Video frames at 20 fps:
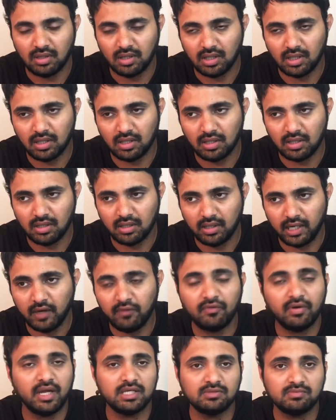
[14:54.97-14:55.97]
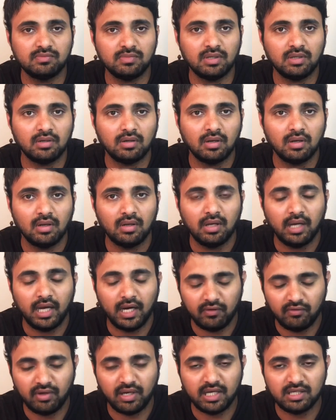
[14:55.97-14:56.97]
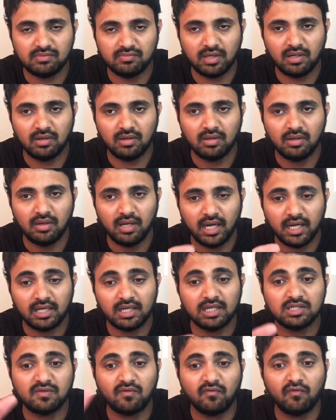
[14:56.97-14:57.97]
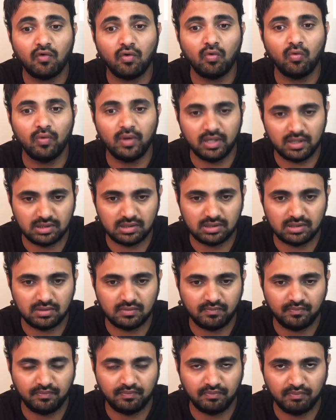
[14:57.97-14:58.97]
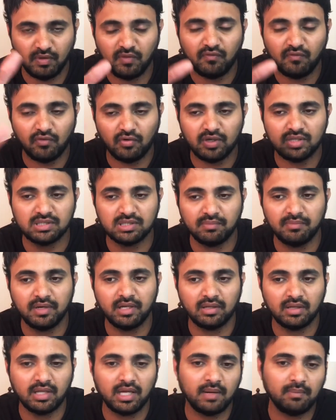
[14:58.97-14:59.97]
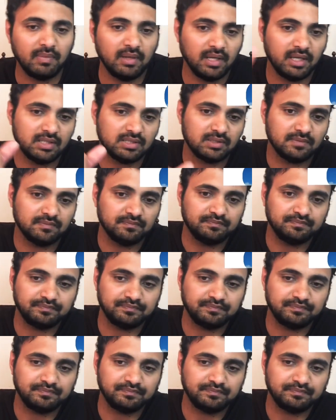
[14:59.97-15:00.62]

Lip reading: advertising advertisement at least 4 weeks before he's submitting the application.